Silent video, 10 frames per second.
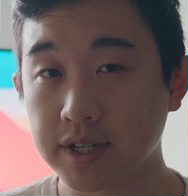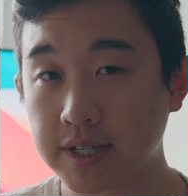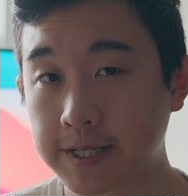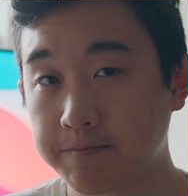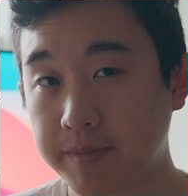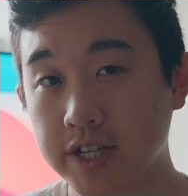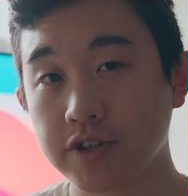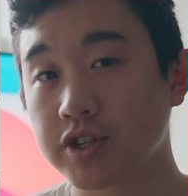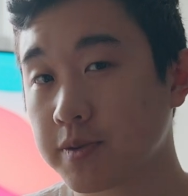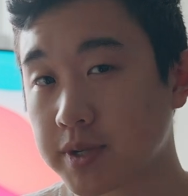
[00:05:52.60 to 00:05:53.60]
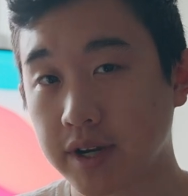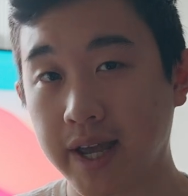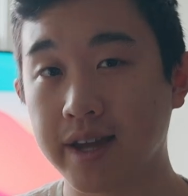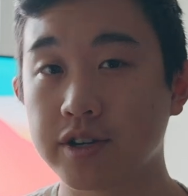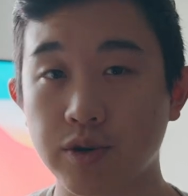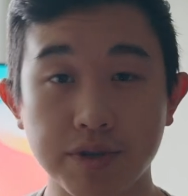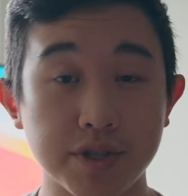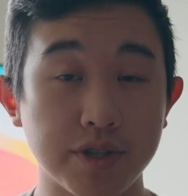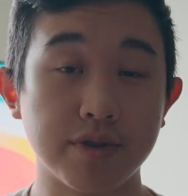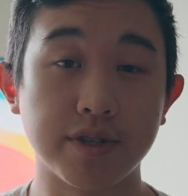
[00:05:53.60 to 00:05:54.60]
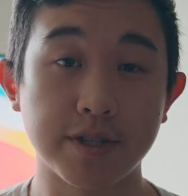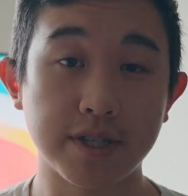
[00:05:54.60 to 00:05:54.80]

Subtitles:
is internships are catered towards students,